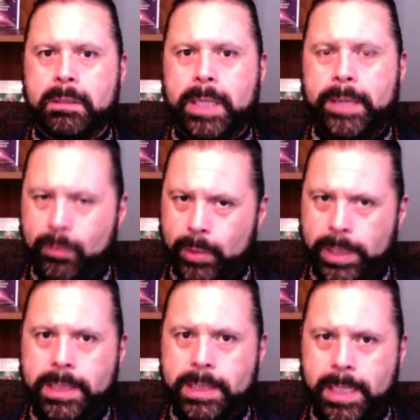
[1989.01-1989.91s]
Even when
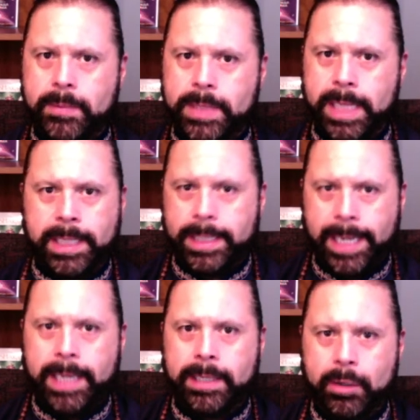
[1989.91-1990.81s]
it seems that,
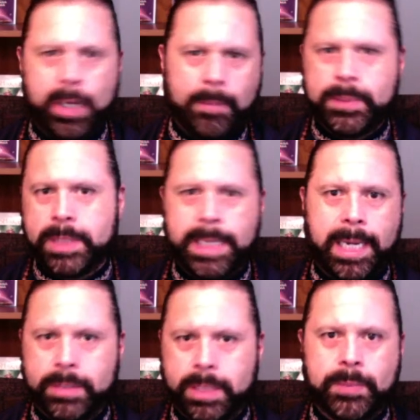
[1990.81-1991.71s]
again, there are ups and downs,